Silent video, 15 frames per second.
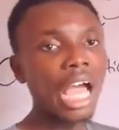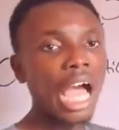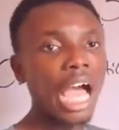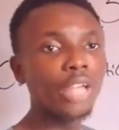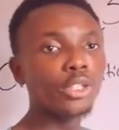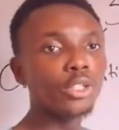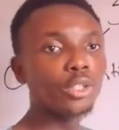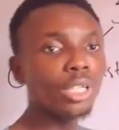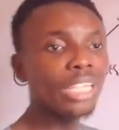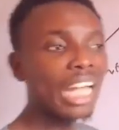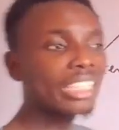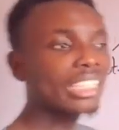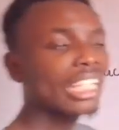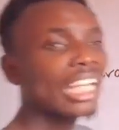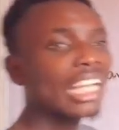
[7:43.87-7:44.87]
And you know
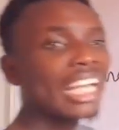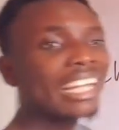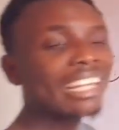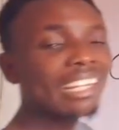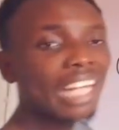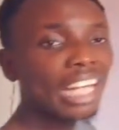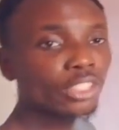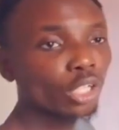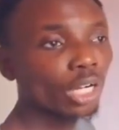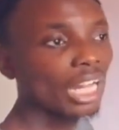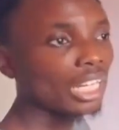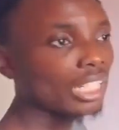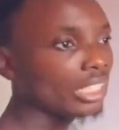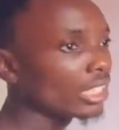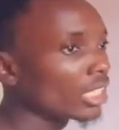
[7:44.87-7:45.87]
that
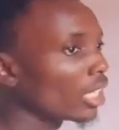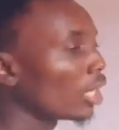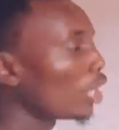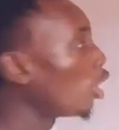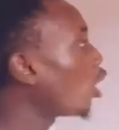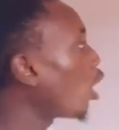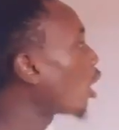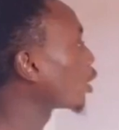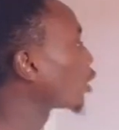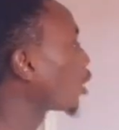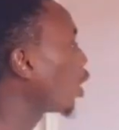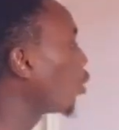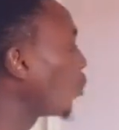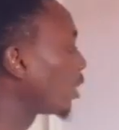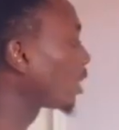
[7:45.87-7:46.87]
naturally log is
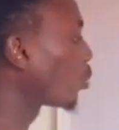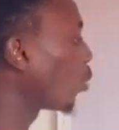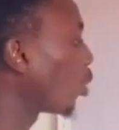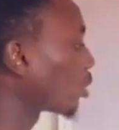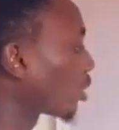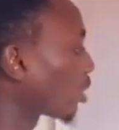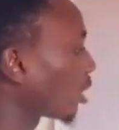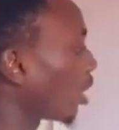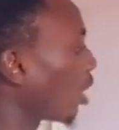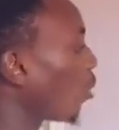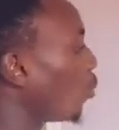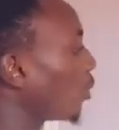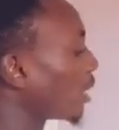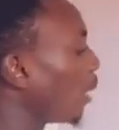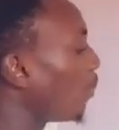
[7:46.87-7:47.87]
always what?
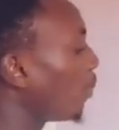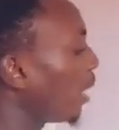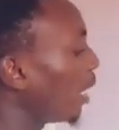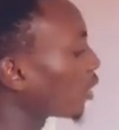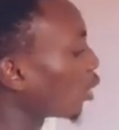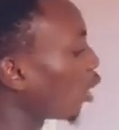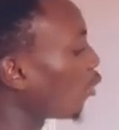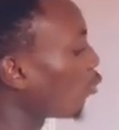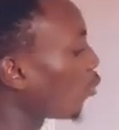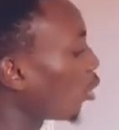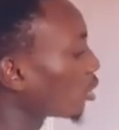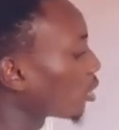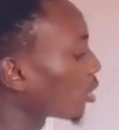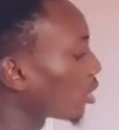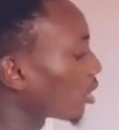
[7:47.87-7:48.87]
With a base of
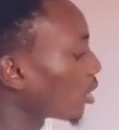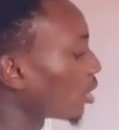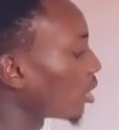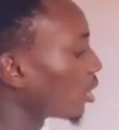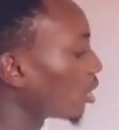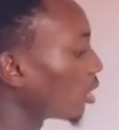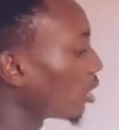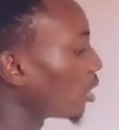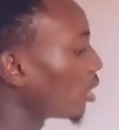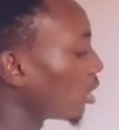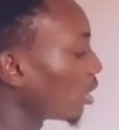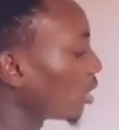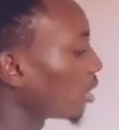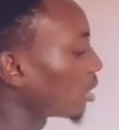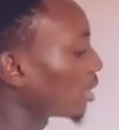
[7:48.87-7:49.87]
what?
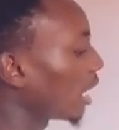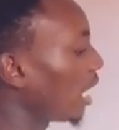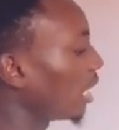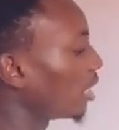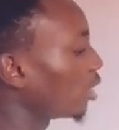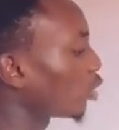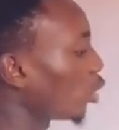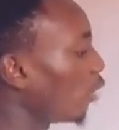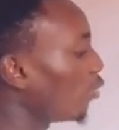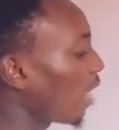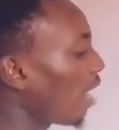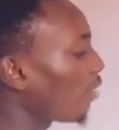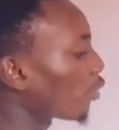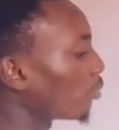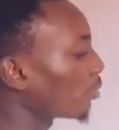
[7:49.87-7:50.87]
10. So if you
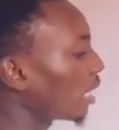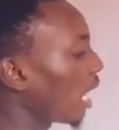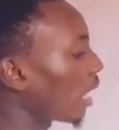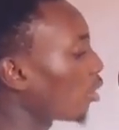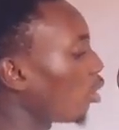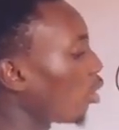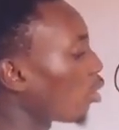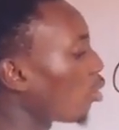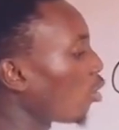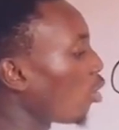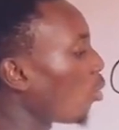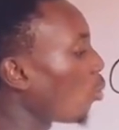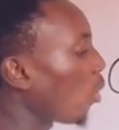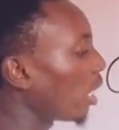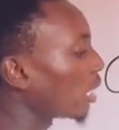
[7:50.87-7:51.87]
have something like log
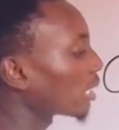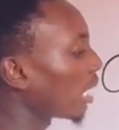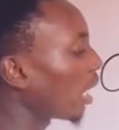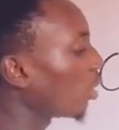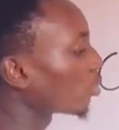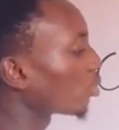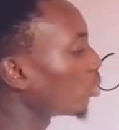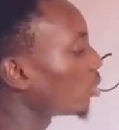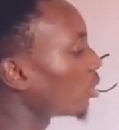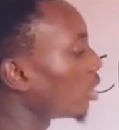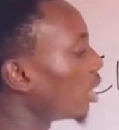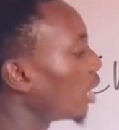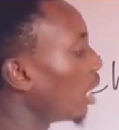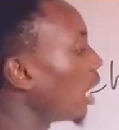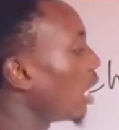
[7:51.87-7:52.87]
1000,
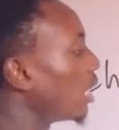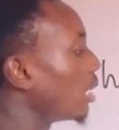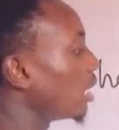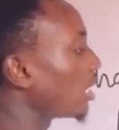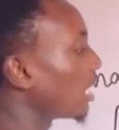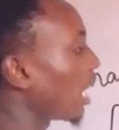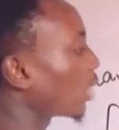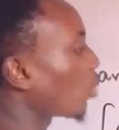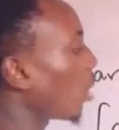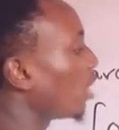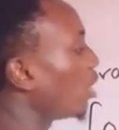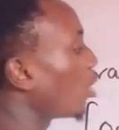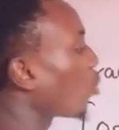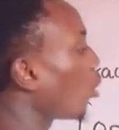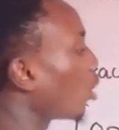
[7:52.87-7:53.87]
this is
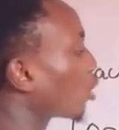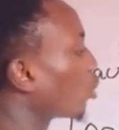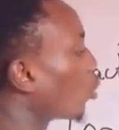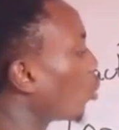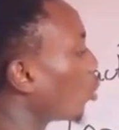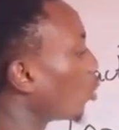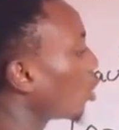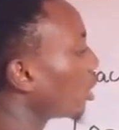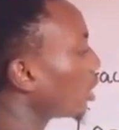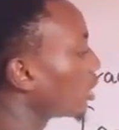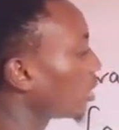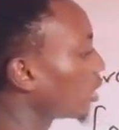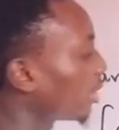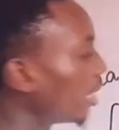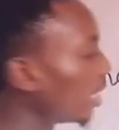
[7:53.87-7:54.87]
actually equals to
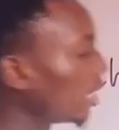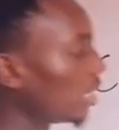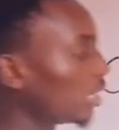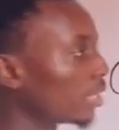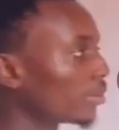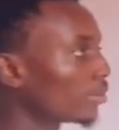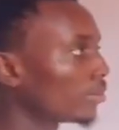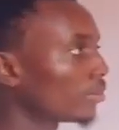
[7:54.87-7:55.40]
3.